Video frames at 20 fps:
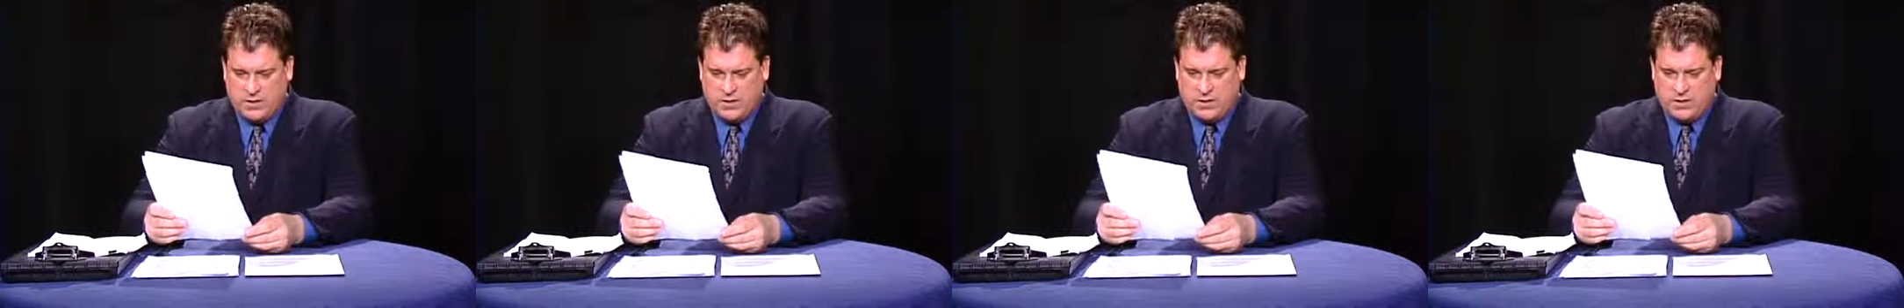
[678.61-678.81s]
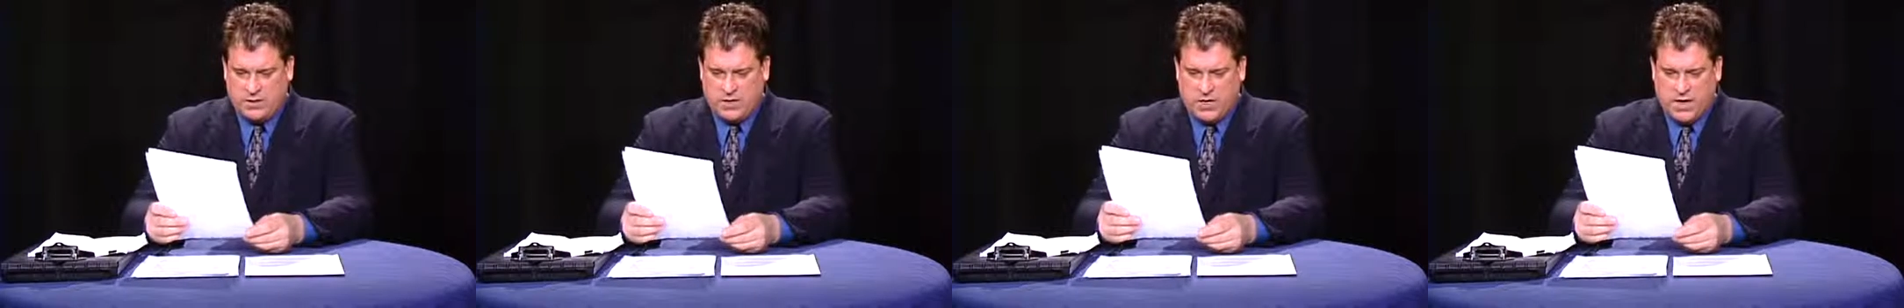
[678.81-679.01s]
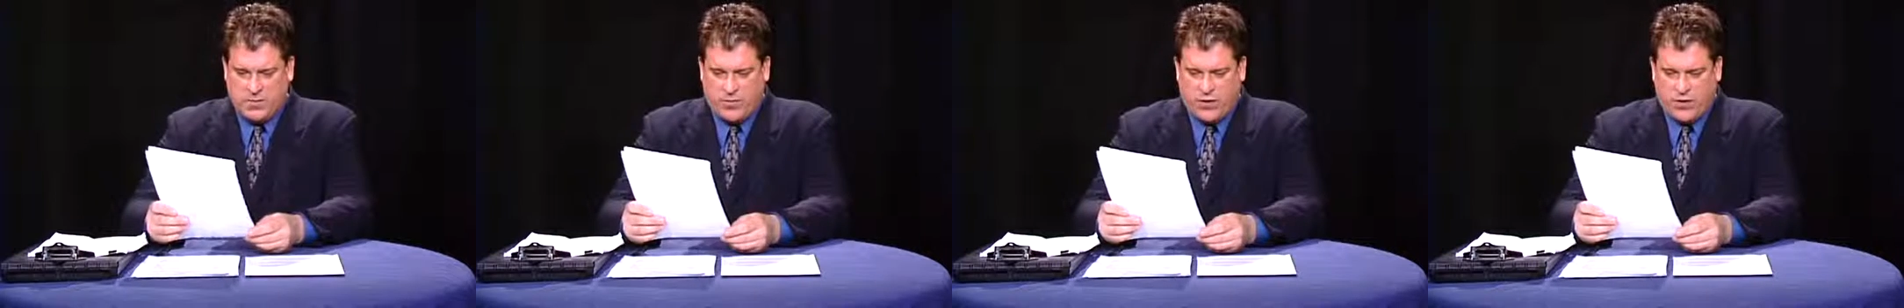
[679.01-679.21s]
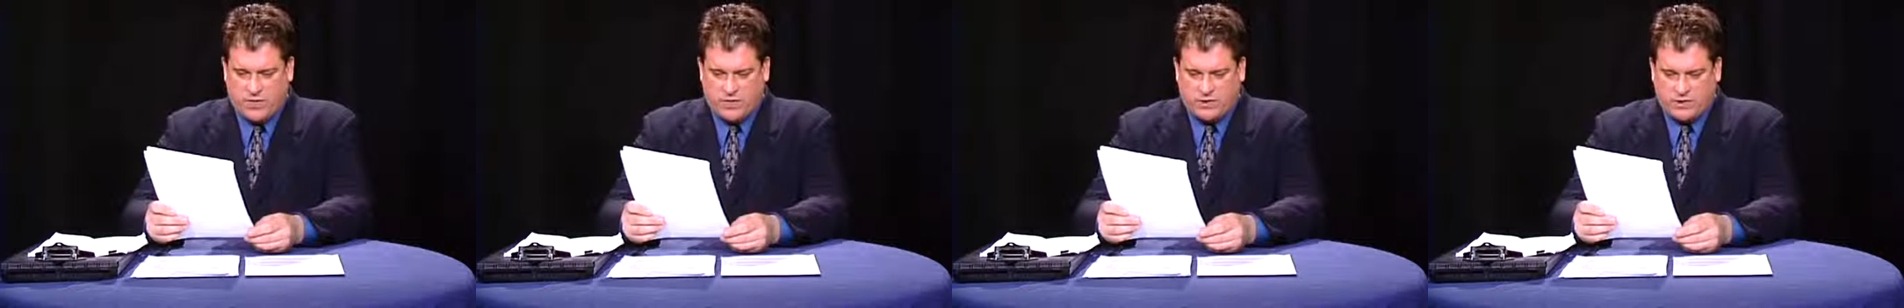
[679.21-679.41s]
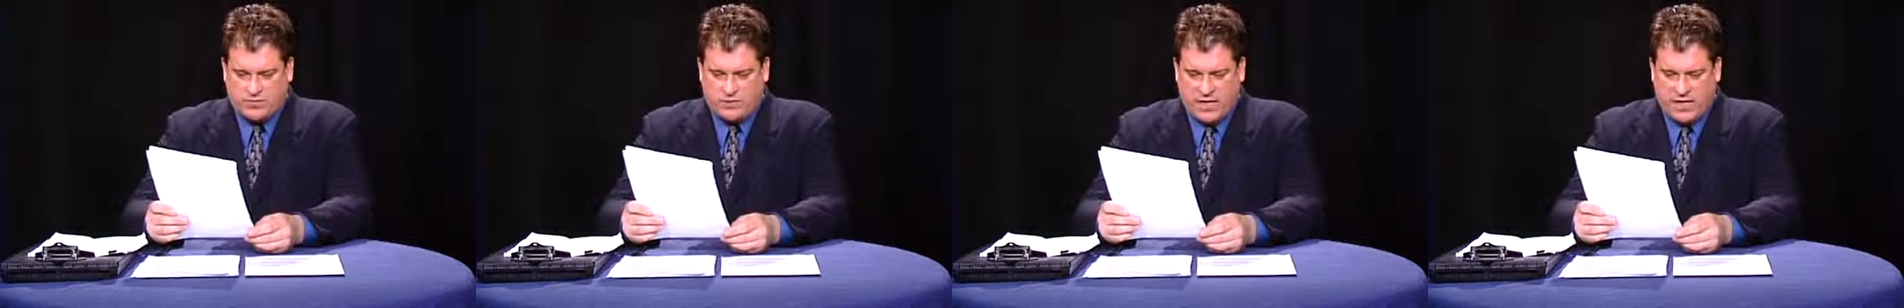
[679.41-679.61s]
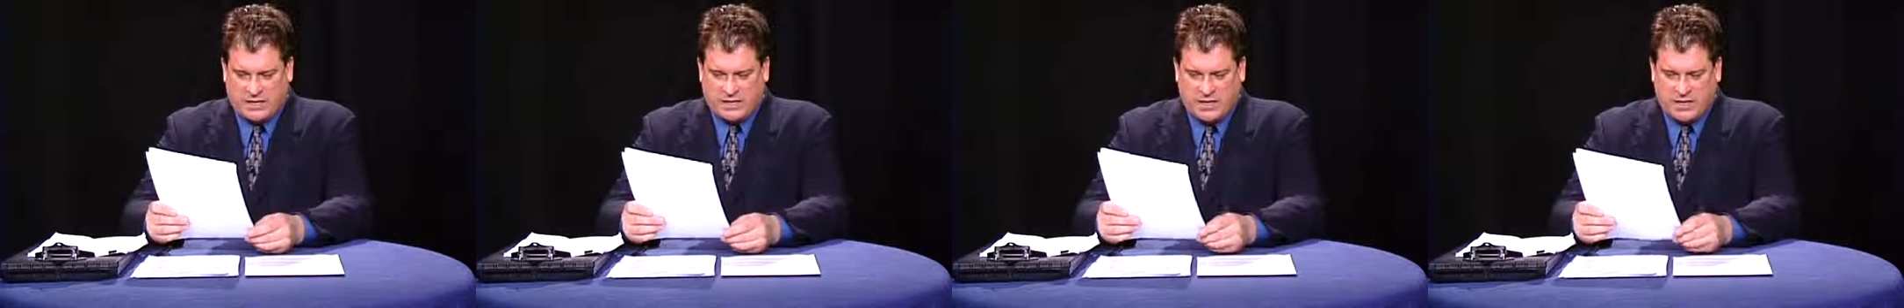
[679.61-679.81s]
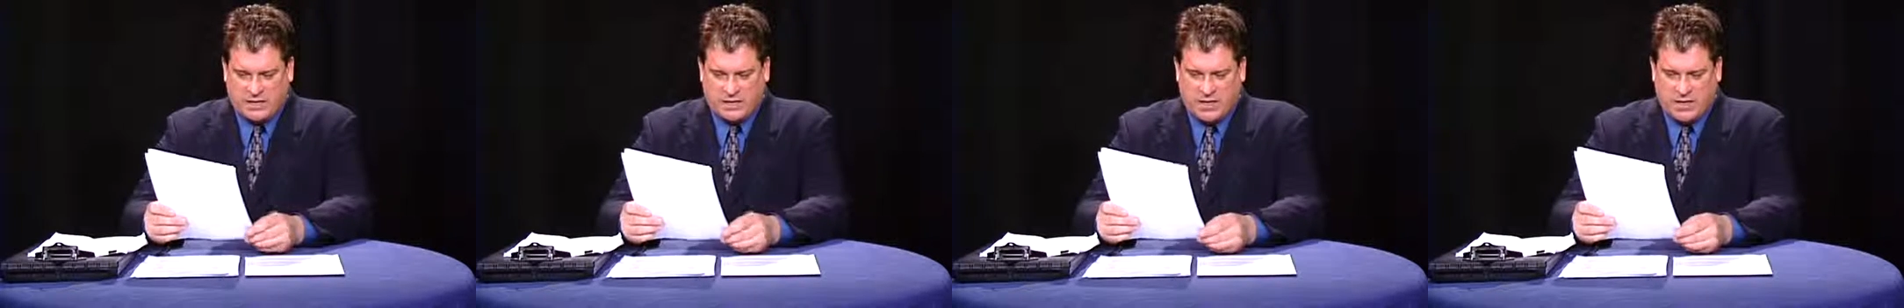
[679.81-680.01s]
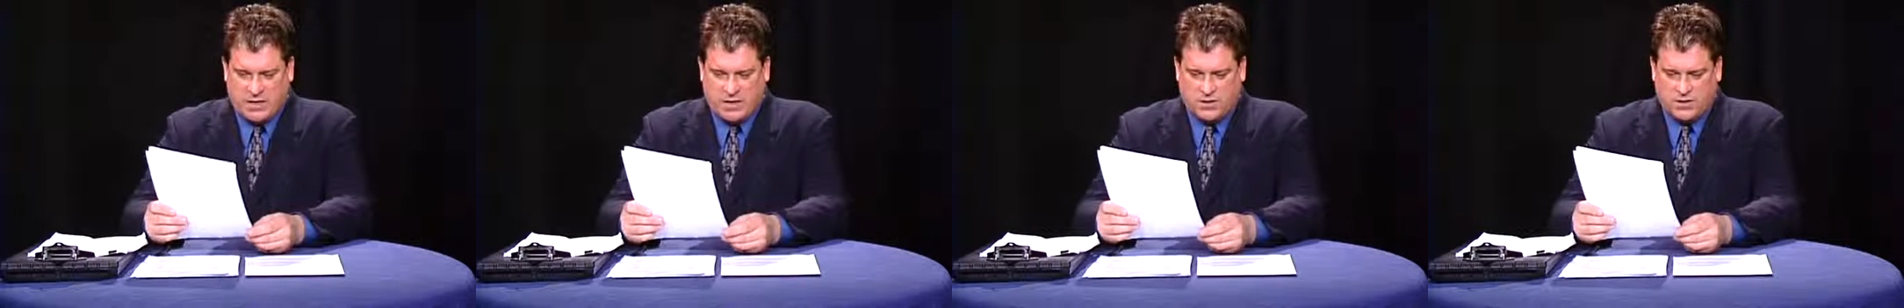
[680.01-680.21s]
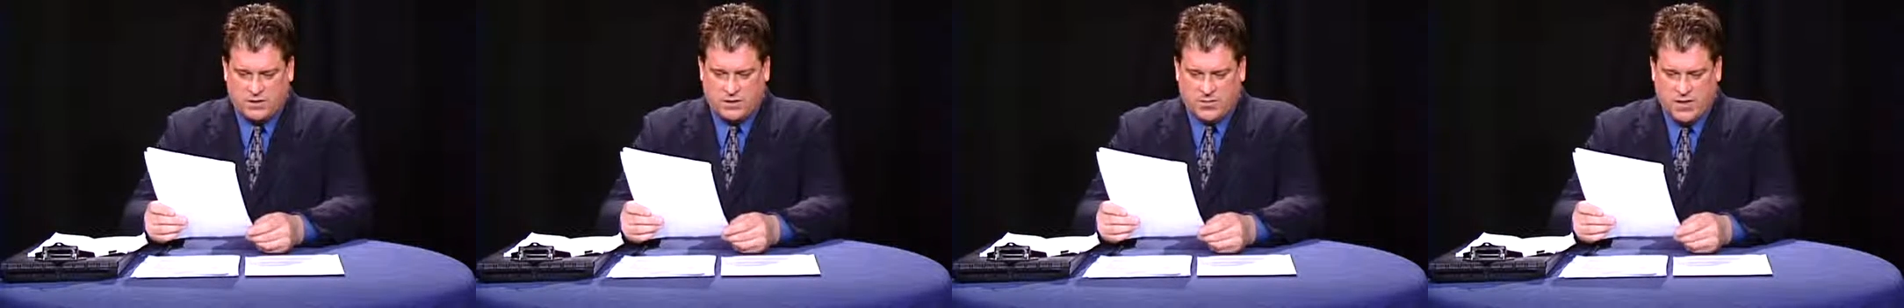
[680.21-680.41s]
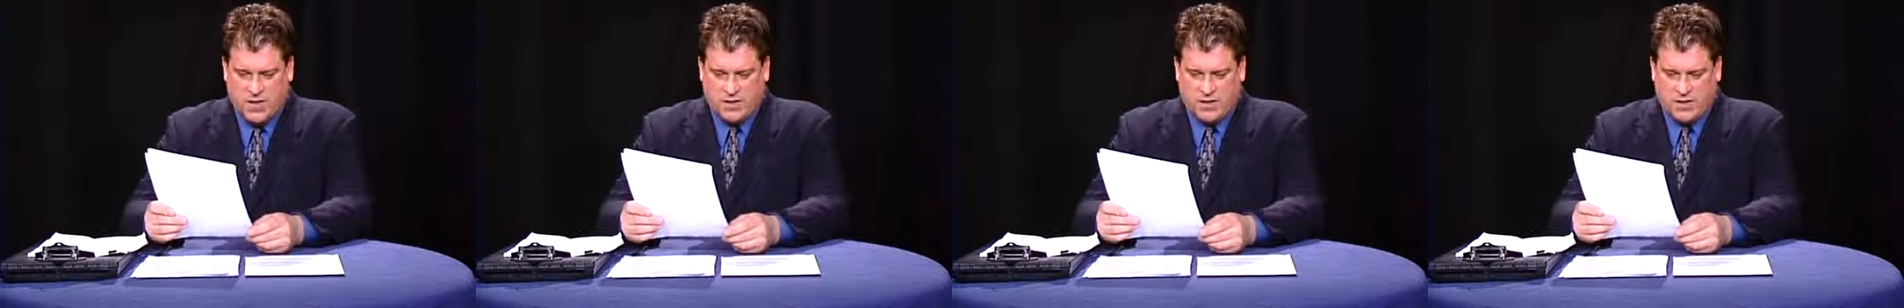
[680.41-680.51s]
The Comprehensive Anti-Terrorism